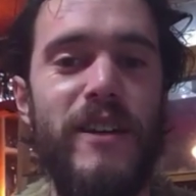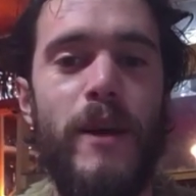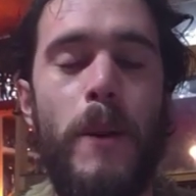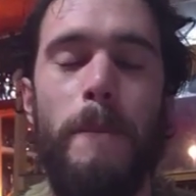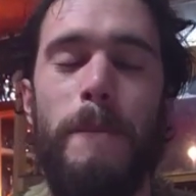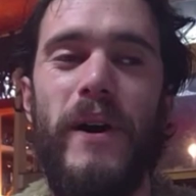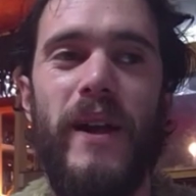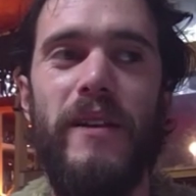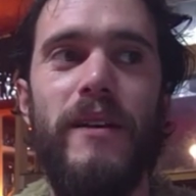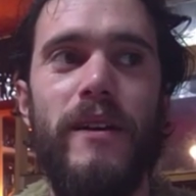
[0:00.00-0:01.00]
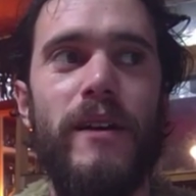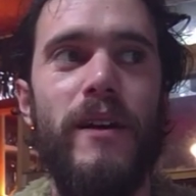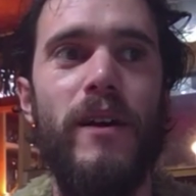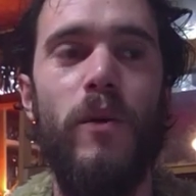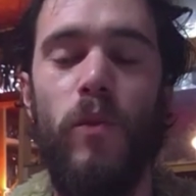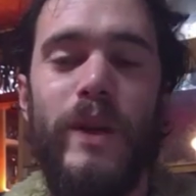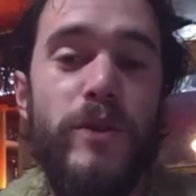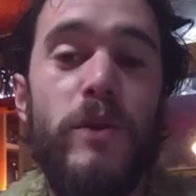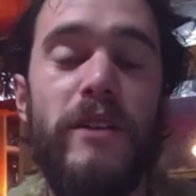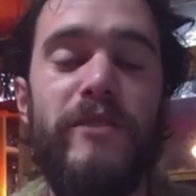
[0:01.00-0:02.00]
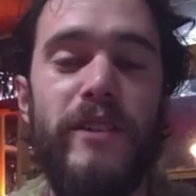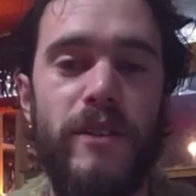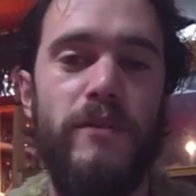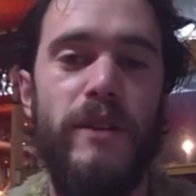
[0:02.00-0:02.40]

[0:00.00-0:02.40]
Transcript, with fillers: Mm-hmm. But we do live in a